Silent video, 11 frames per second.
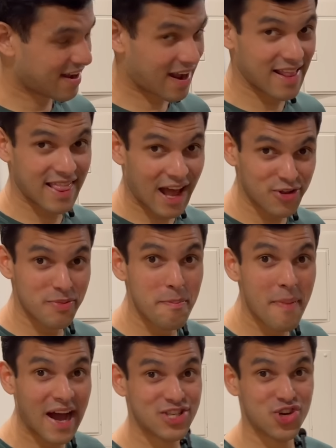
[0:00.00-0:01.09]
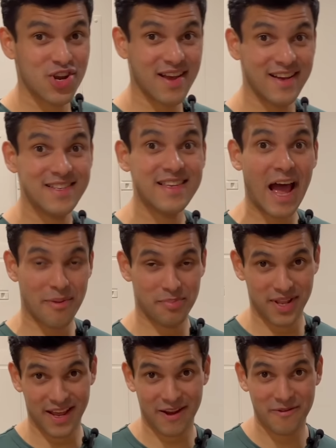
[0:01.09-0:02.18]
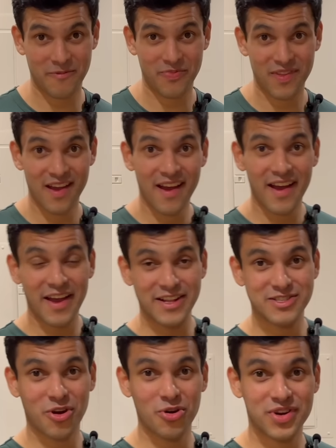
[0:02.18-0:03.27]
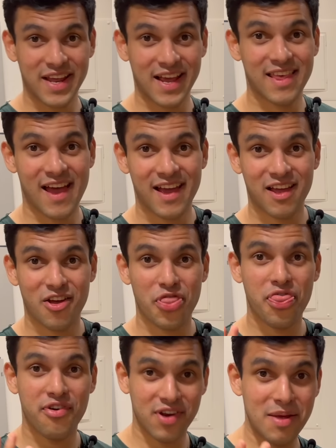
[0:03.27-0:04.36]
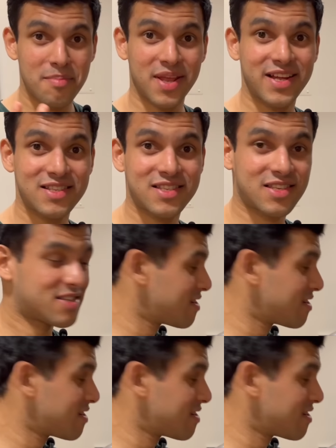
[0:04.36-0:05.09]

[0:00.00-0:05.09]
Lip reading: And now the magic is happening. It's going to take like 3 minutes,